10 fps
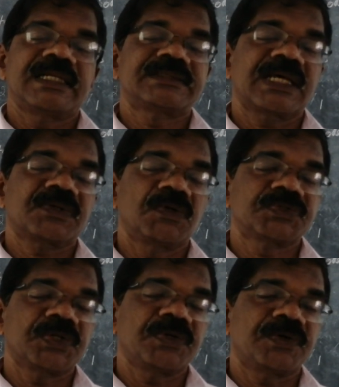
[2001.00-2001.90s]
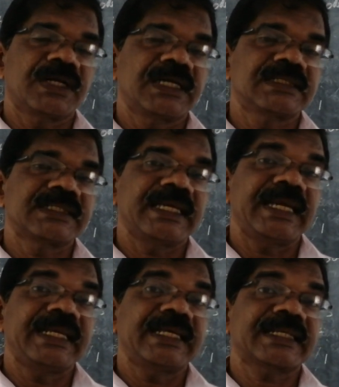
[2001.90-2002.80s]
Shells are also known as
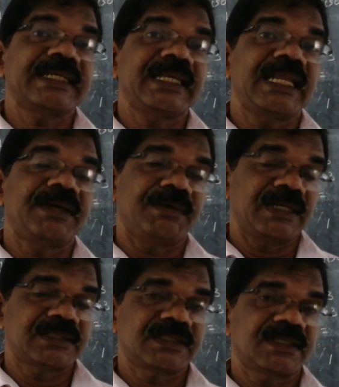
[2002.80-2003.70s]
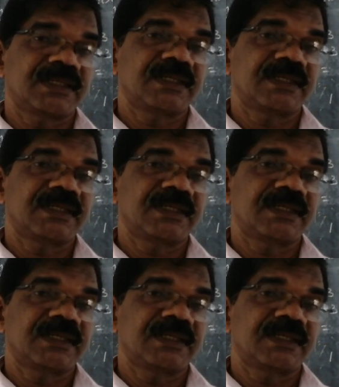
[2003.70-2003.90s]
energy levels.